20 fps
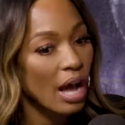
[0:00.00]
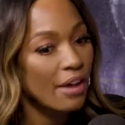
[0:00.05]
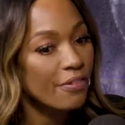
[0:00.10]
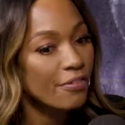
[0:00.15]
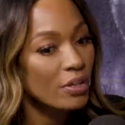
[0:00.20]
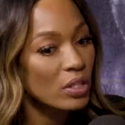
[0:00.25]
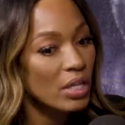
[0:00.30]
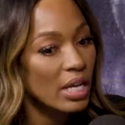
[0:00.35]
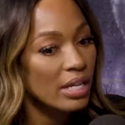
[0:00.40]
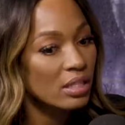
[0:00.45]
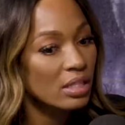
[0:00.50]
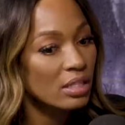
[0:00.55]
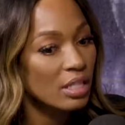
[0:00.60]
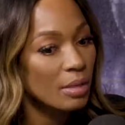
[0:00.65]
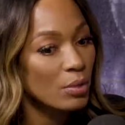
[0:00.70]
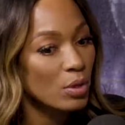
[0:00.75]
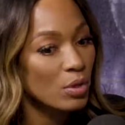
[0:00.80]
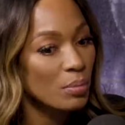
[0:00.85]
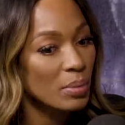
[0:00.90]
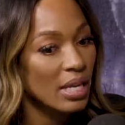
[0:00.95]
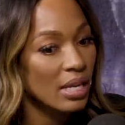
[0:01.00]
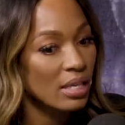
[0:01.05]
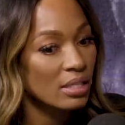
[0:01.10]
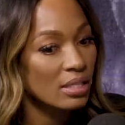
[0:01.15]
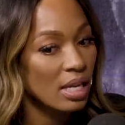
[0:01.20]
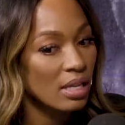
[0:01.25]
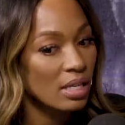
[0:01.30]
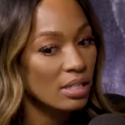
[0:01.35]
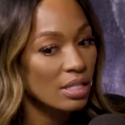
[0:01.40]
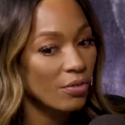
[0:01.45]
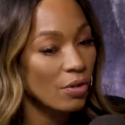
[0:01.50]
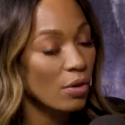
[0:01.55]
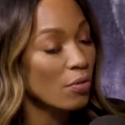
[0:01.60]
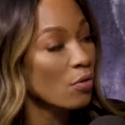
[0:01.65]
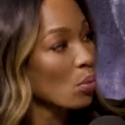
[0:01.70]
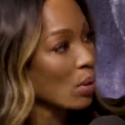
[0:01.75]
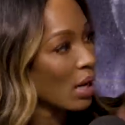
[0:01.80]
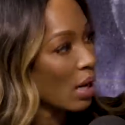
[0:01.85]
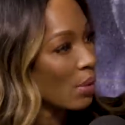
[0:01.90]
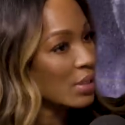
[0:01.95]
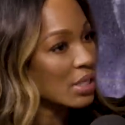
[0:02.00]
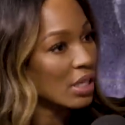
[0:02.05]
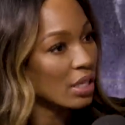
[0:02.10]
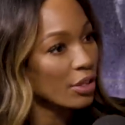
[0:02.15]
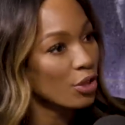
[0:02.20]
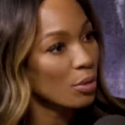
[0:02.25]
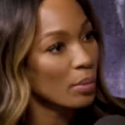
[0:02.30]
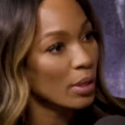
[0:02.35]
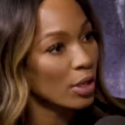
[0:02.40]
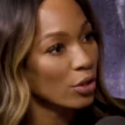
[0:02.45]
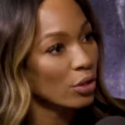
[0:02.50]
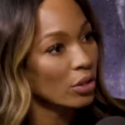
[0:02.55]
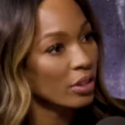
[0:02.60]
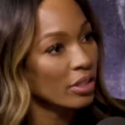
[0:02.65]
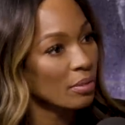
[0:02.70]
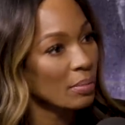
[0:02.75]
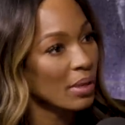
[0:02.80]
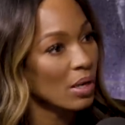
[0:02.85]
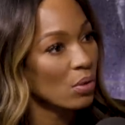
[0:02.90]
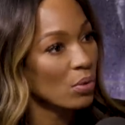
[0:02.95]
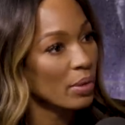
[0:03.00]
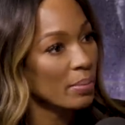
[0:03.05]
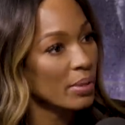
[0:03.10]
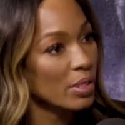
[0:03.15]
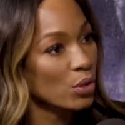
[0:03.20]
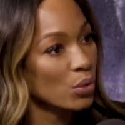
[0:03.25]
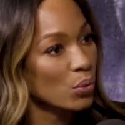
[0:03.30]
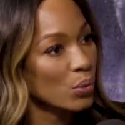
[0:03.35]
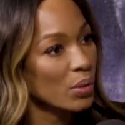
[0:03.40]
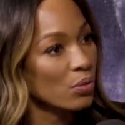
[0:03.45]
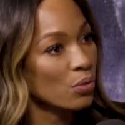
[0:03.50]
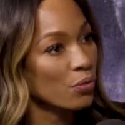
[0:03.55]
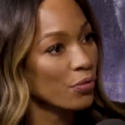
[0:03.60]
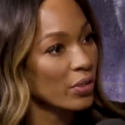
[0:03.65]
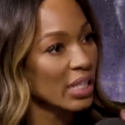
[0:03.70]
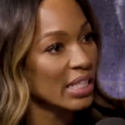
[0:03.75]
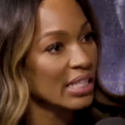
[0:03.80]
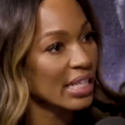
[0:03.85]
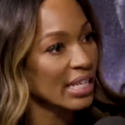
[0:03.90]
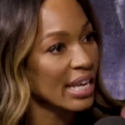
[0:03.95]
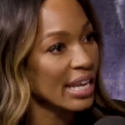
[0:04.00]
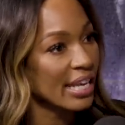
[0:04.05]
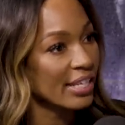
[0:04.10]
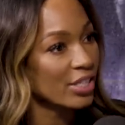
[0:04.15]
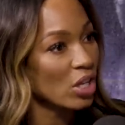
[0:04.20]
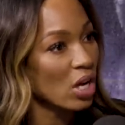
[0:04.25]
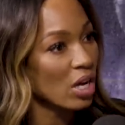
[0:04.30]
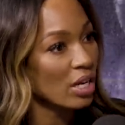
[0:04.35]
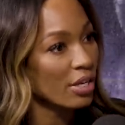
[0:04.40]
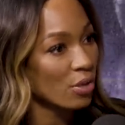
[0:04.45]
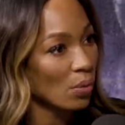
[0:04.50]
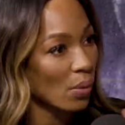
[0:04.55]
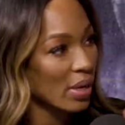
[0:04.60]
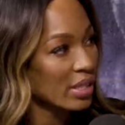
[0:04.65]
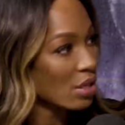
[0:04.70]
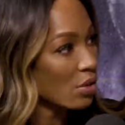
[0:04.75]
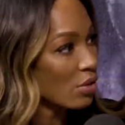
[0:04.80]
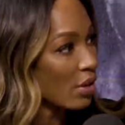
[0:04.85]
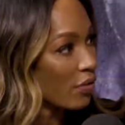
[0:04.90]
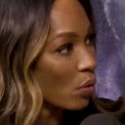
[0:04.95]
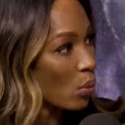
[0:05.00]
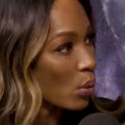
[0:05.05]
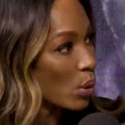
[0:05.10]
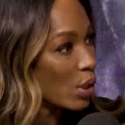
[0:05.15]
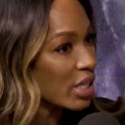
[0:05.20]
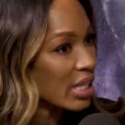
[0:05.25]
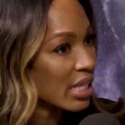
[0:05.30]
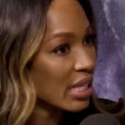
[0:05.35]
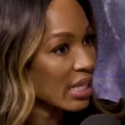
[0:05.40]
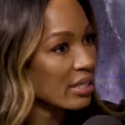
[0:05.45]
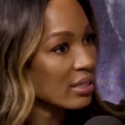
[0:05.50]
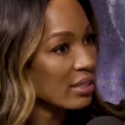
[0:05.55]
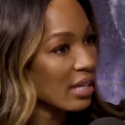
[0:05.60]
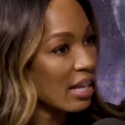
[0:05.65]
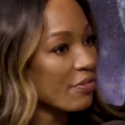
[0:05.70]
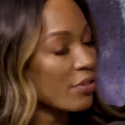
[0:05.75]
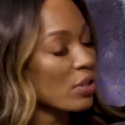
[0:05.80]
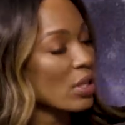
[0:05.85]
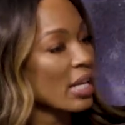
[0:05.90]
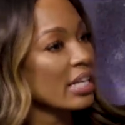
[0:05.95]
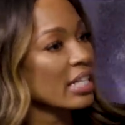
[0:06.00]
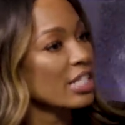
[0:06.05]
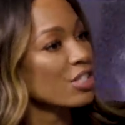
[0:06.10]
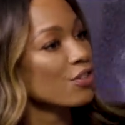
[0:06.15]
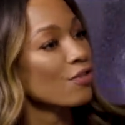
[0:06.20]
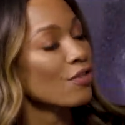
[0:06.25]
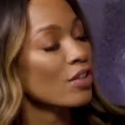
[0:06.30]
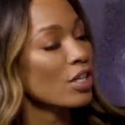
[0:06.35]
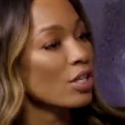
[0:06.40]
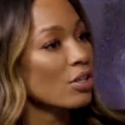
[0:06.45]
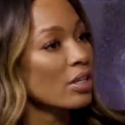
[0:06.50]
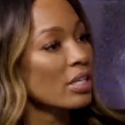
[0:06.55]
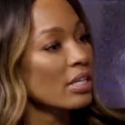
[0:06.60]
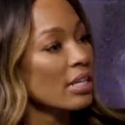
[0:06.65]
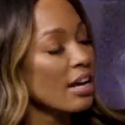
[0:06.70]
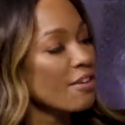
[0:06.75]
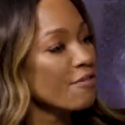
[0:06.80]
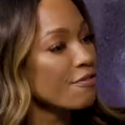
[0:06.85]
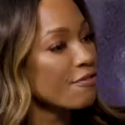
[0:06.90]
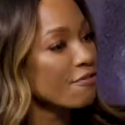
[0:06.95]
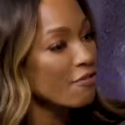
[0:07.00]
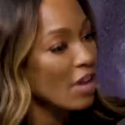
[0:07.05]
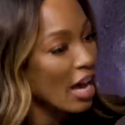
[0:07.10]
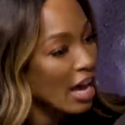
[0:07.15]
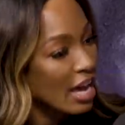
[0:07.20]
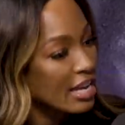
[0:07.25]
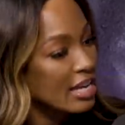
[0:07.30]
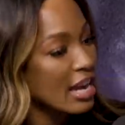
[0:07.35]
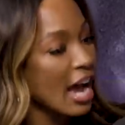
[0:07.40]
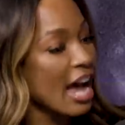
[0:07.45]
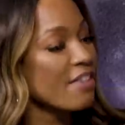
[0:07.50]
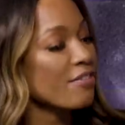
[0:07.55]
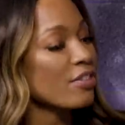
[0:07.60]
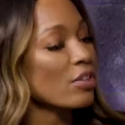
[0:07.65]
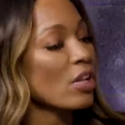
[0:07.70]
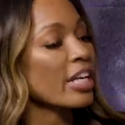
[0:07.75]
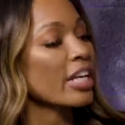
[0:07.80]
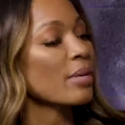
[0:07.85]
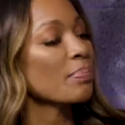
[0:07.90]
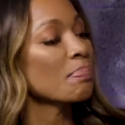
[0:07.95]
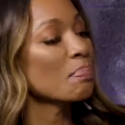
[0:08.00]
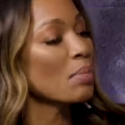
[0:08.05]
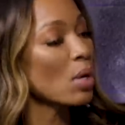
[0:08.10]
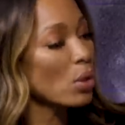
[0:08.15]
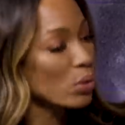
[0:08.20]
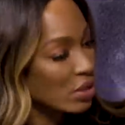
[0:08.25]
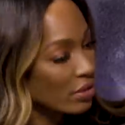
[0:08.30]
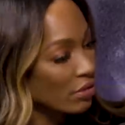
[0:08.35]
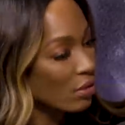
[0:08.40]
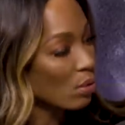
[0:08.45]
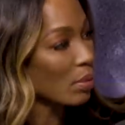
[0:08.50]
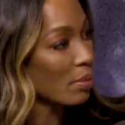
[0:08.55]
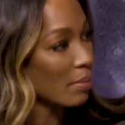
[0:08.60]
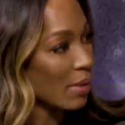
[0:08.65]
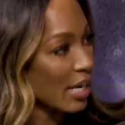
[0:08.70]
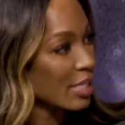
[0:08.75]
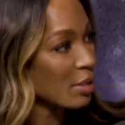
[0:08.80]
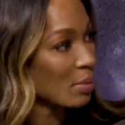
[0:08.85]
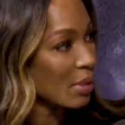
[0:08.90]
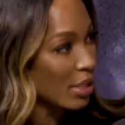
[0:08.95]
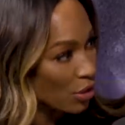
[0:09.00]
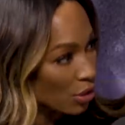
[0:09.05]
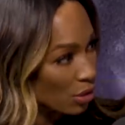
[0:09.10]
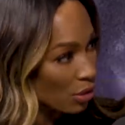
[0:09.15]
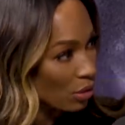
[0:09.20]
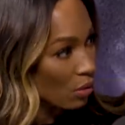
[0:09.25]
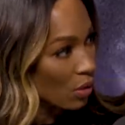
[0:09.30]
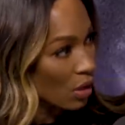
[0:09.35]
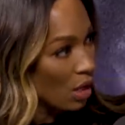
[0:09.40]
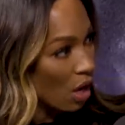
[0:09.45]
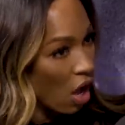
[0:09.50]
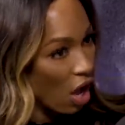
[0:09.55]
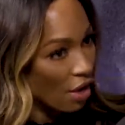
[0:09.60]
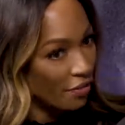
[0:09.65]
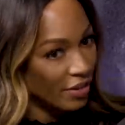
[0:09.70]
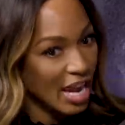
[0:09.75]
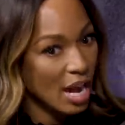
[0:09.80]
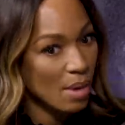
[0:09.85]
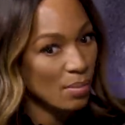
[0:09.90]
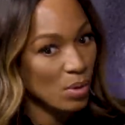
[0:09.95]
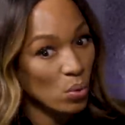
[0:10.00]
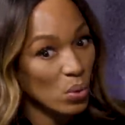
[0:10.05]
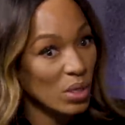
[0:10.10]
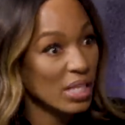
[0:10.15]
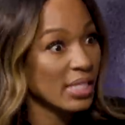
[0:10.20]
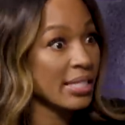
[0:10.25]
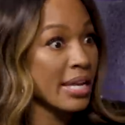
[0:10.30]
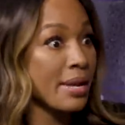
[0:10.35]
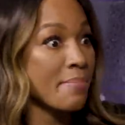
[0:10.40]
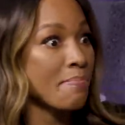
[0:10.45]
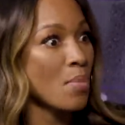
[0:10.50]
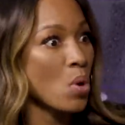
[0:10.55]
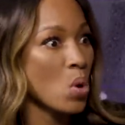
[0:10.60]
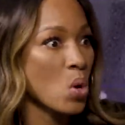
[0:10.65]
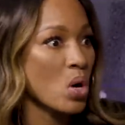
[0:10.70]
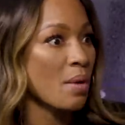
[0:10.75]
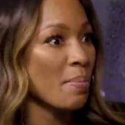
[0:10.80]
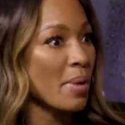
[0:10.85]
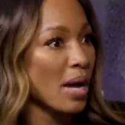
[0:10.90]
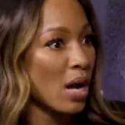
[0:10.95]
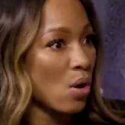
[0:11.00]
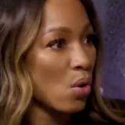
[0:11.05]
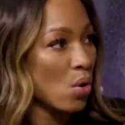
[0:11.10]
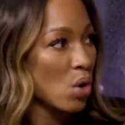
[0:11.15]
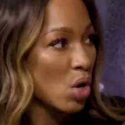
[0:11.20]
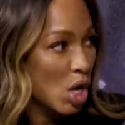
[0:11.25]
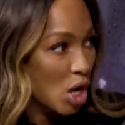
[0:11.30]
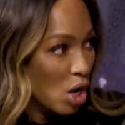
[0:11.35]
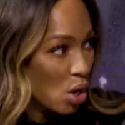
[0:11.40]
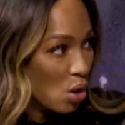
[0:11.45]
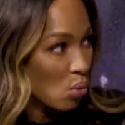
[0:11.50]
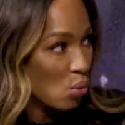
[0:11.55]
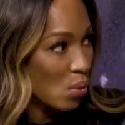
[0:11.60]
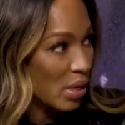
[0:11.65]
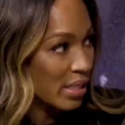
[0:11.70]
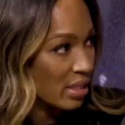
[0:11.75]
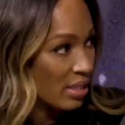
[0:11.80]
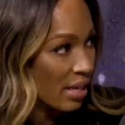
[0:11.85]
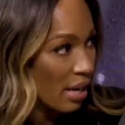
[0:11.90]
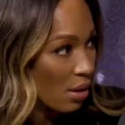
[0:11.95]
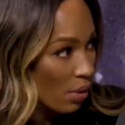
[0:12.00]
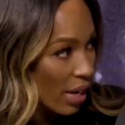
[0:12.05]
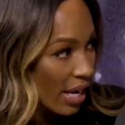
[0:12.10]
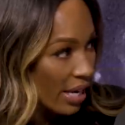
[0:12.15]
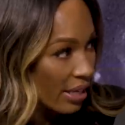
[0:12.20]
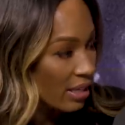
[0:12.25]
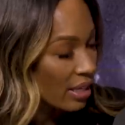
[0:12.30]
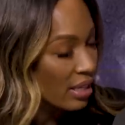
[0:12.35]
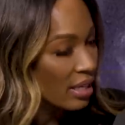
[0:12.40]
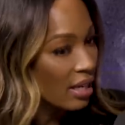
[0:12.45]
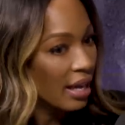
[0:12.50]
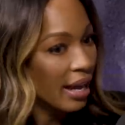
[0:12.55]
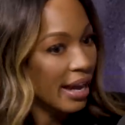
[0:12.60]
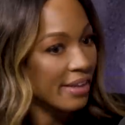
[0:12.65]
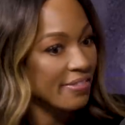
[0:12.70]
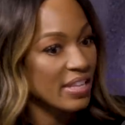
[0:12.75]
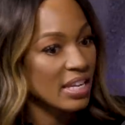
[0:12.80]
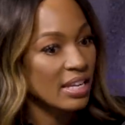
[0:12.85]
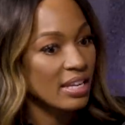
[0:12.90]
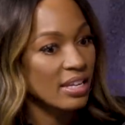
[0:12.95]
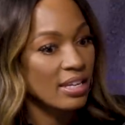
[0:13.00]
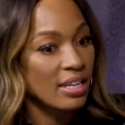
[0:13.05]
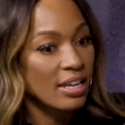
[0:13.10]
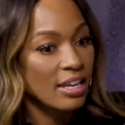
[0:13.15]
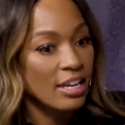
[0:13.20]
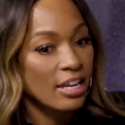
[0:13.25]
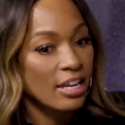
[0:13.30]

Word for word: I feel like the WNBA is kind of suffering from what I was telling you about earlier about women who feel like they can't talk otherwise they'll never work again. I feel like it's very I I, I feel like most of the women I speak to off camera want to say more about what's not right. I mm. think mm.